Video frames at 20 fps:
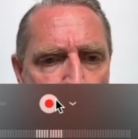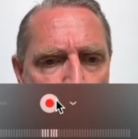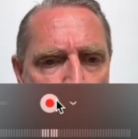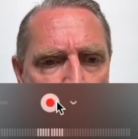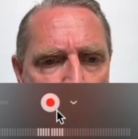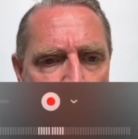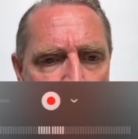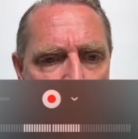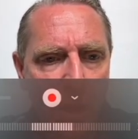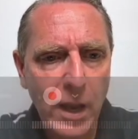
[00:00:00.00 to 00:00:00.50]

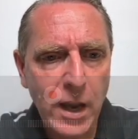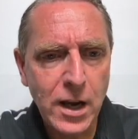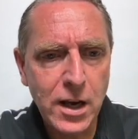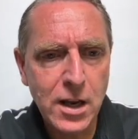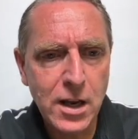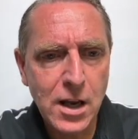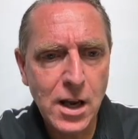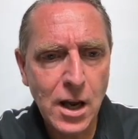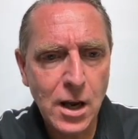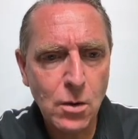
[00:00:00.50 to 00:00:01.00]
when
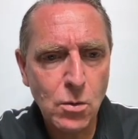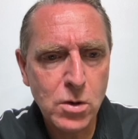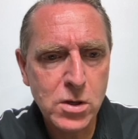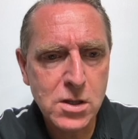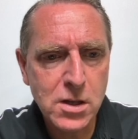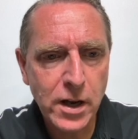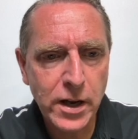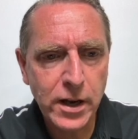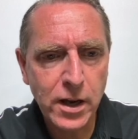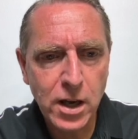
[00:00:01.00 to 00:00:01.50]
ADA was,
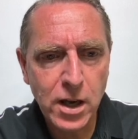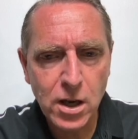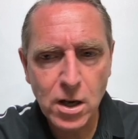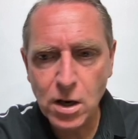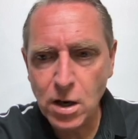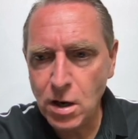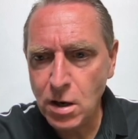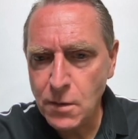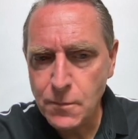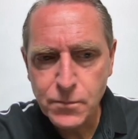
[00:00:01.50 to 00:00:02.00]
like,
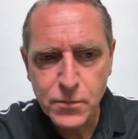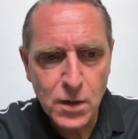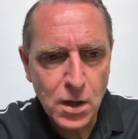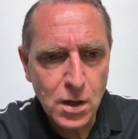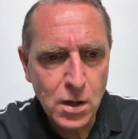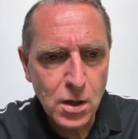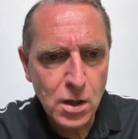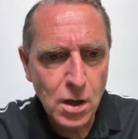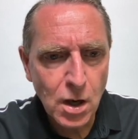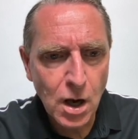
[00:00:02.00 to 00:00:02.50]
here.
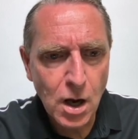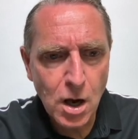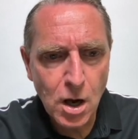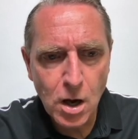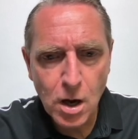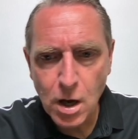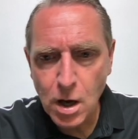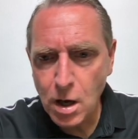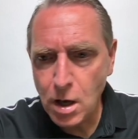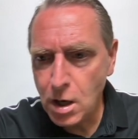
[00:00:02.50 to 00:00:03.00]

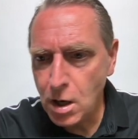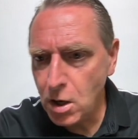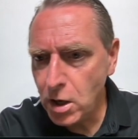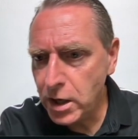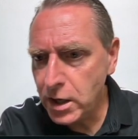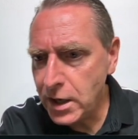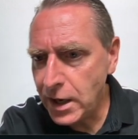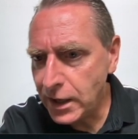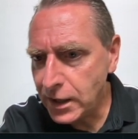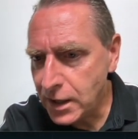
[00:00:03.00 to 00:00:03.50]
Oh, look at
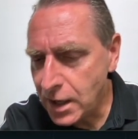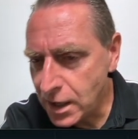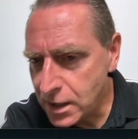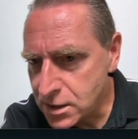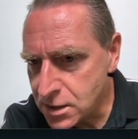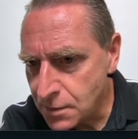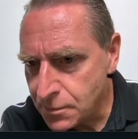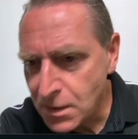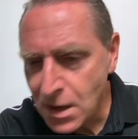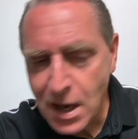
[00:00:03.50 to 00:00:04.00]
that,
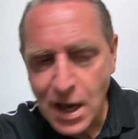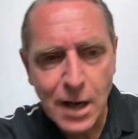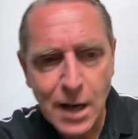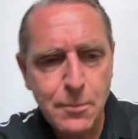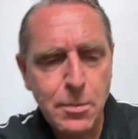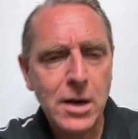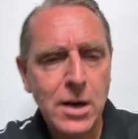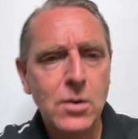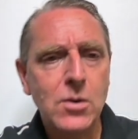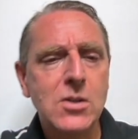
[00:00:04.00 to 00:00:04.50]
guys. I
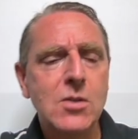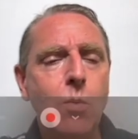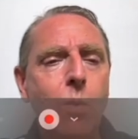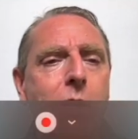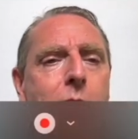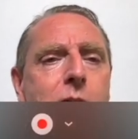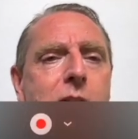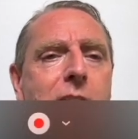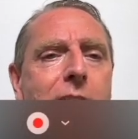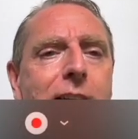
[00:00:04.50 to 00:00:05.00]
bought it was when it
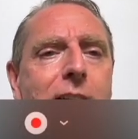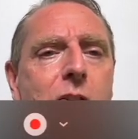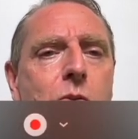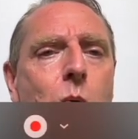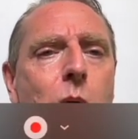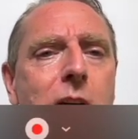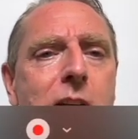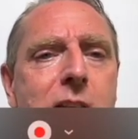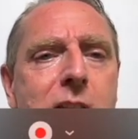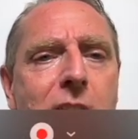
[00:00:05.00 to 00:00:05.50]
was like a
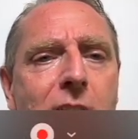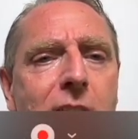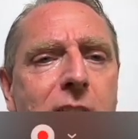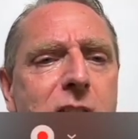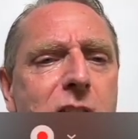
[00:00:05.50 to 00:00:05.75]
20 cents,